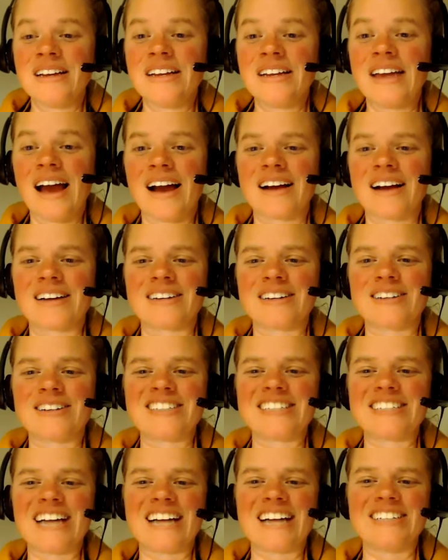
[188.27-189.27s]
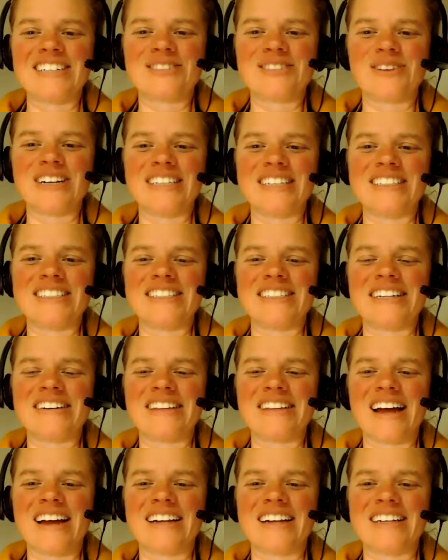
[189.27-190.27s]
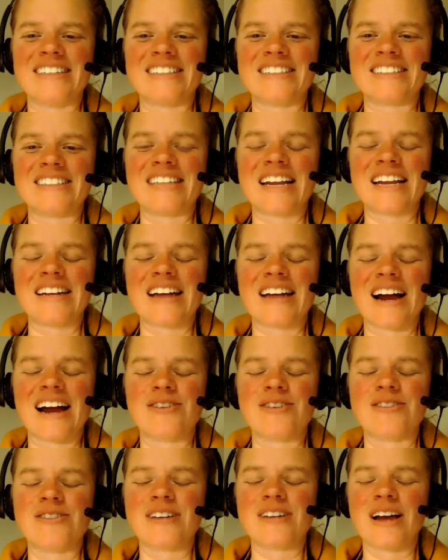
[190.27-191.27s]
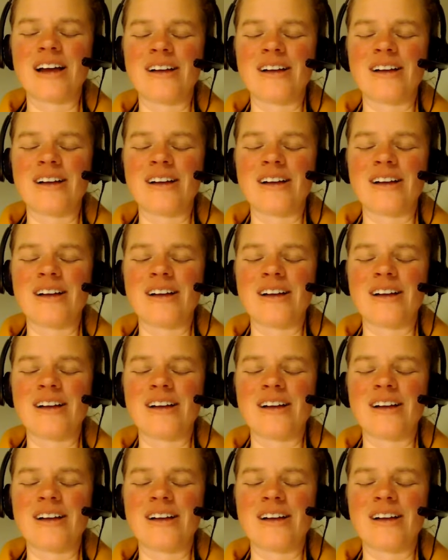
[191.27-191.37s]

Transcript: yeah, I just wanted to share that and just send out